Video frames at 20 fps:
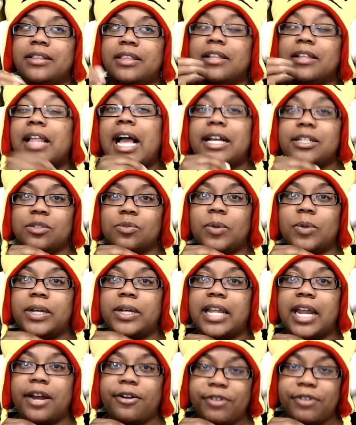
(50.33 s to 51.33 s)
the last
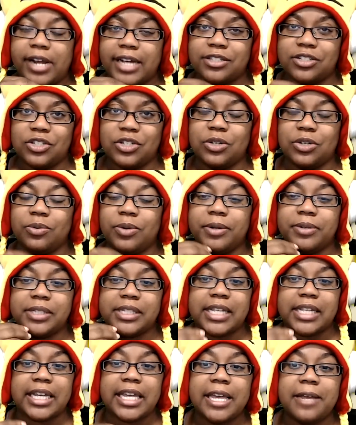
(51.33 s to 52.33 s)
one that I reacted to, where it
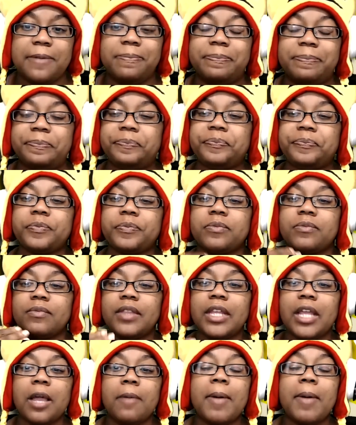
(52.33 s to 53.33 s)
was like him
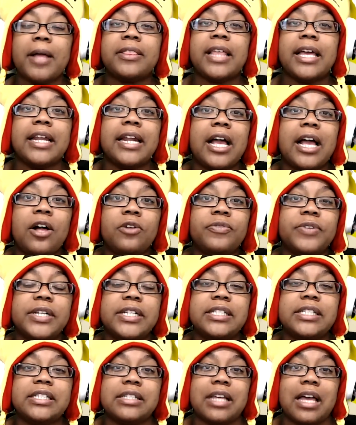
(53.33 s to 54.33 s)
about that
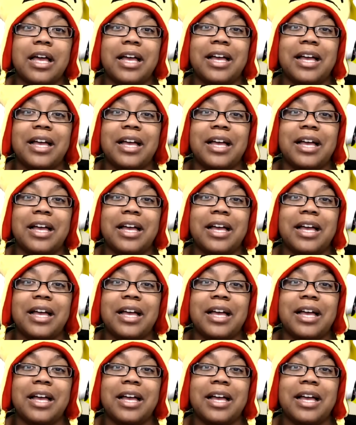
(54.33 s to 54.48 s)
Elvis